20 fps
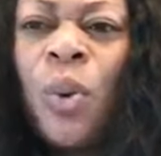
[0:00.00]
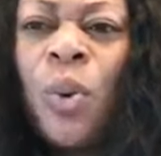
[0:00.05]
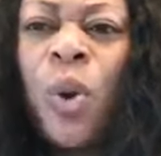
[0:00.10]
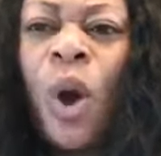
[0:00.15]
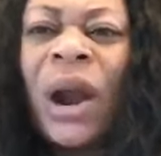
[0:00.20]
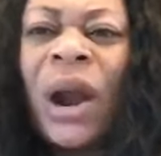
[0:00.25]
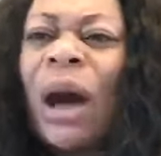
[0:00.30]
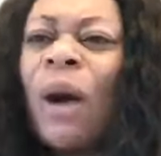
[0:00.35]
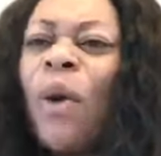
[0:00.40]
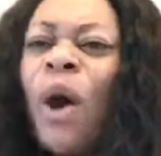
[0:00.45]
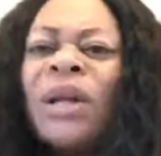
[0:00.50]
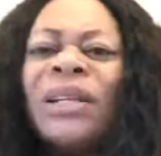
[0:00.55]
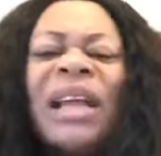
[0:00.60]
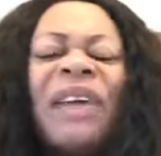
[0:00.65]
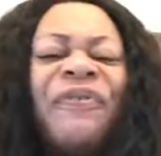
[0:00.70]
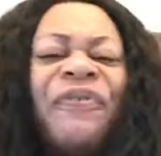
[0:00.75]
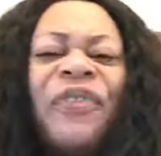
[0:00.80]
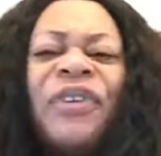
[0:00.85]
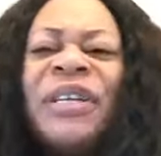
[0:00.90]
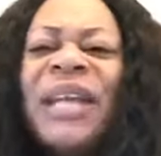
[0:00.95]
What a
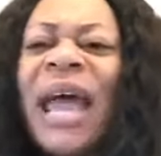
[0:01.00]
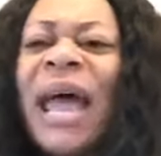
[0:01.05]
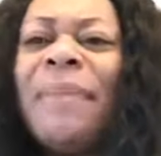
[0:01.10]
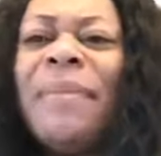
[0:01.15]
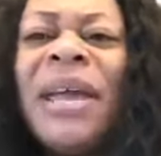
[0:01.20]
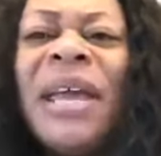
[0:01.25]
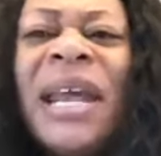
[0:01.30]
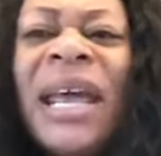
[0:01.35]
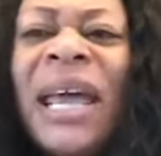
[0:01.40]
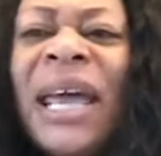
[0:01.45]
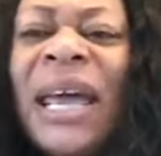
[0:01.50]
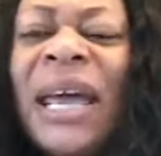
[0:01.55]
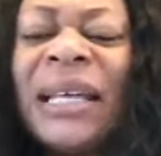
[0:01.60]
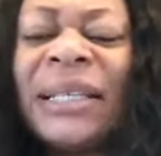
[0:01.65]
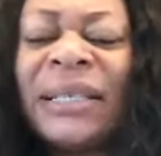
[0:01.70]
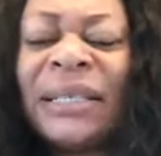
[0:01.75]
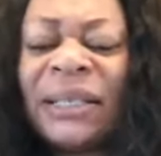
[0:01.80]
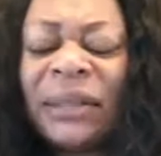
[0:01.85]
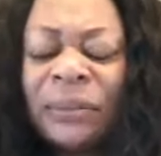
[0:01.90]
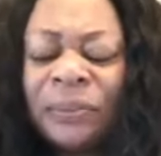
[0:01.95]
wonderful name it
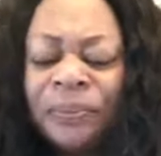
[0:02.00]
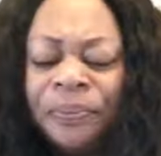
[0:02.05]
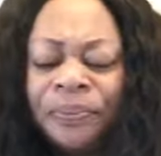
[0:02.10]
is.